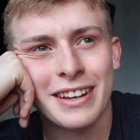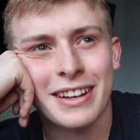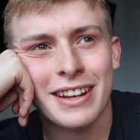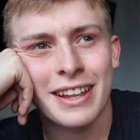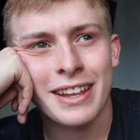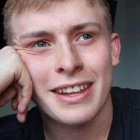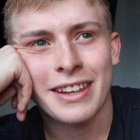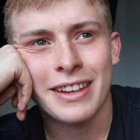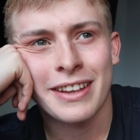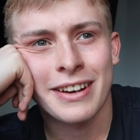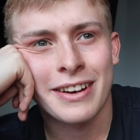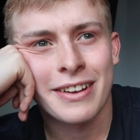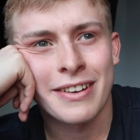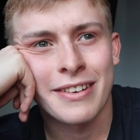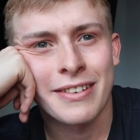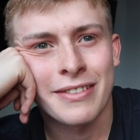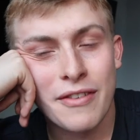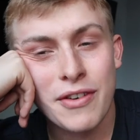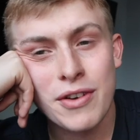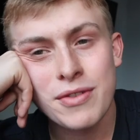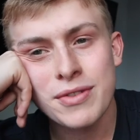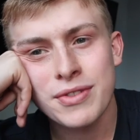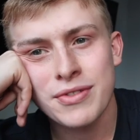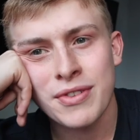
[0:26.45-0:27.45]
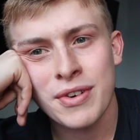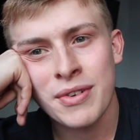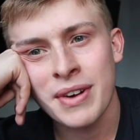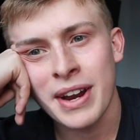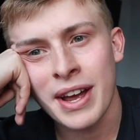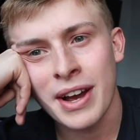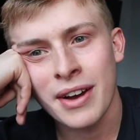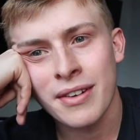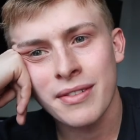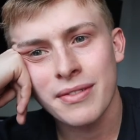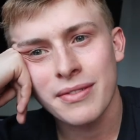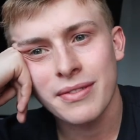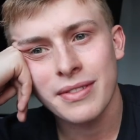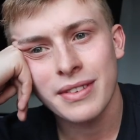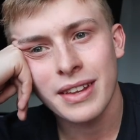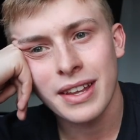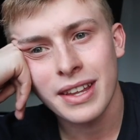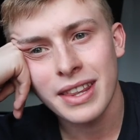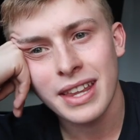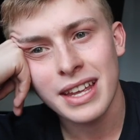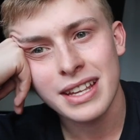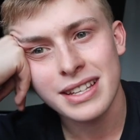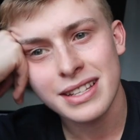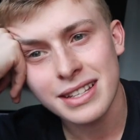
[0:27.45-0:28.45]
That you know feels real now.
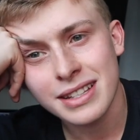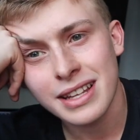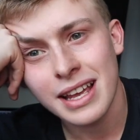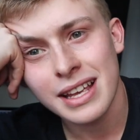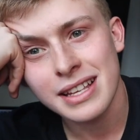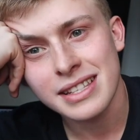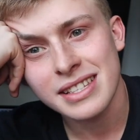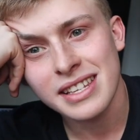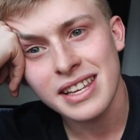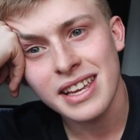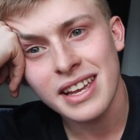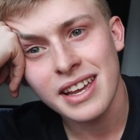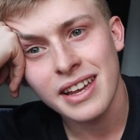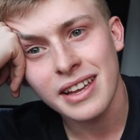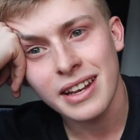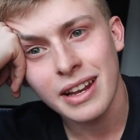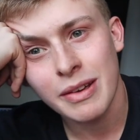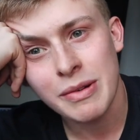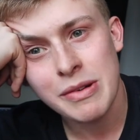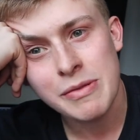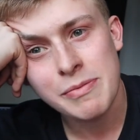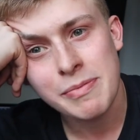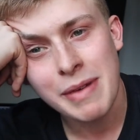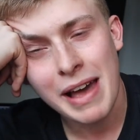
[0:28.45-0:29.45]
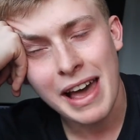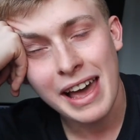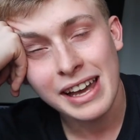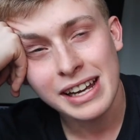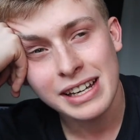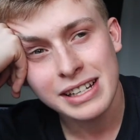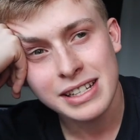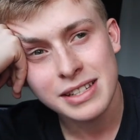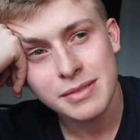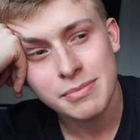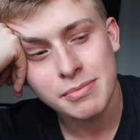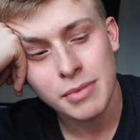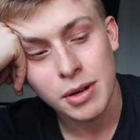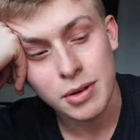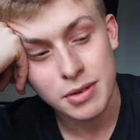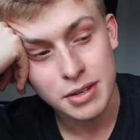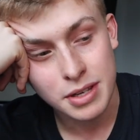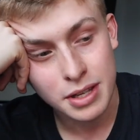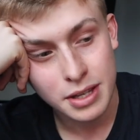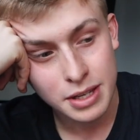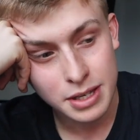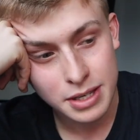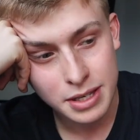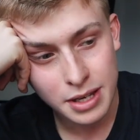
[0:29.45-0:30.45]
Like that's that's it. I've packed
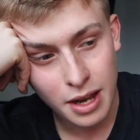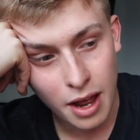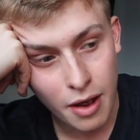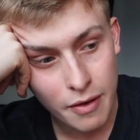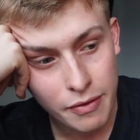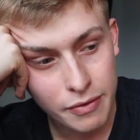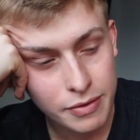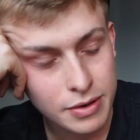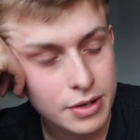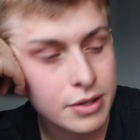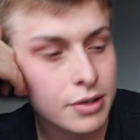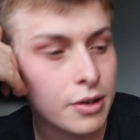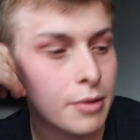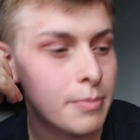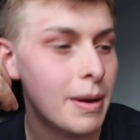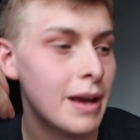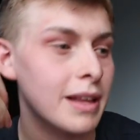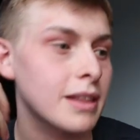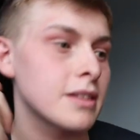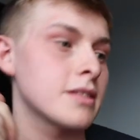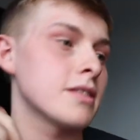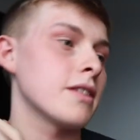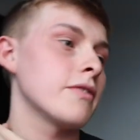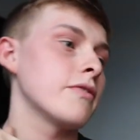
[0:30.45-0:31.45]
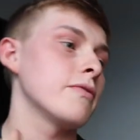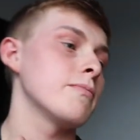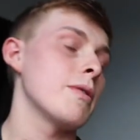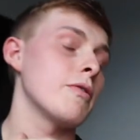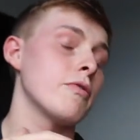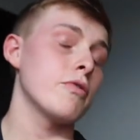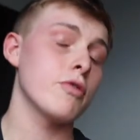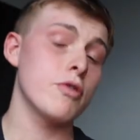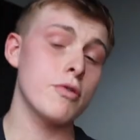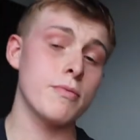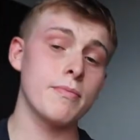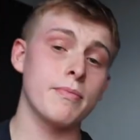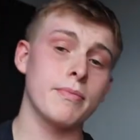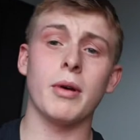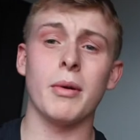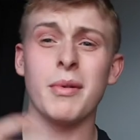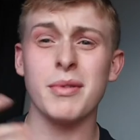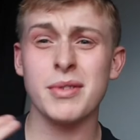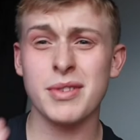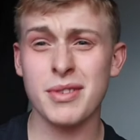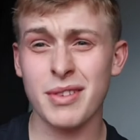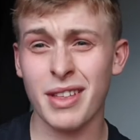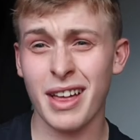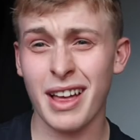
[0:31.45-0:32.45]
most of the stuff. I just got to pack the stuff in my room. I
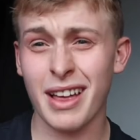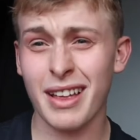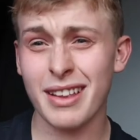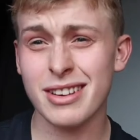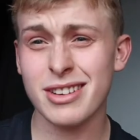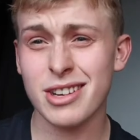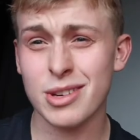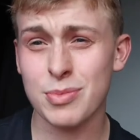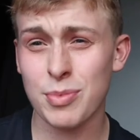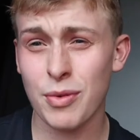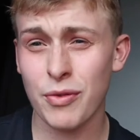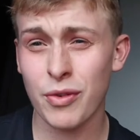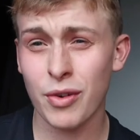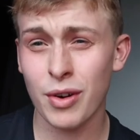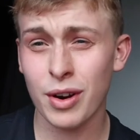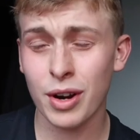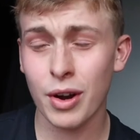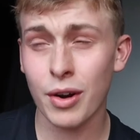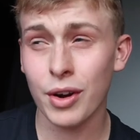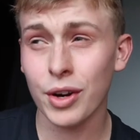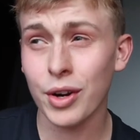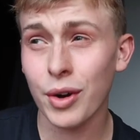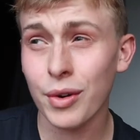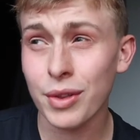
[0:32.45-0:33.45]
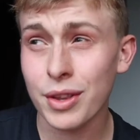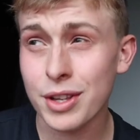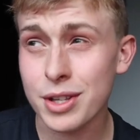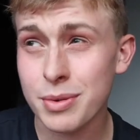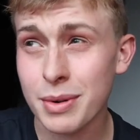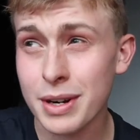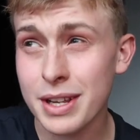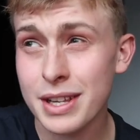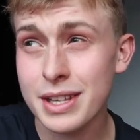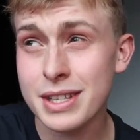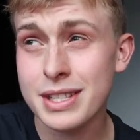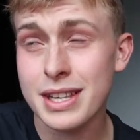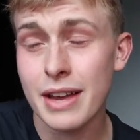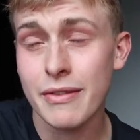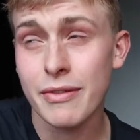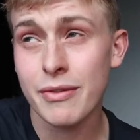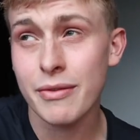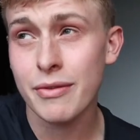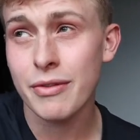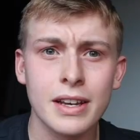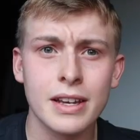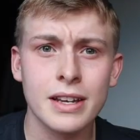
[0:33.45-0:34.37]
will do that just before I go. I go on the 27th.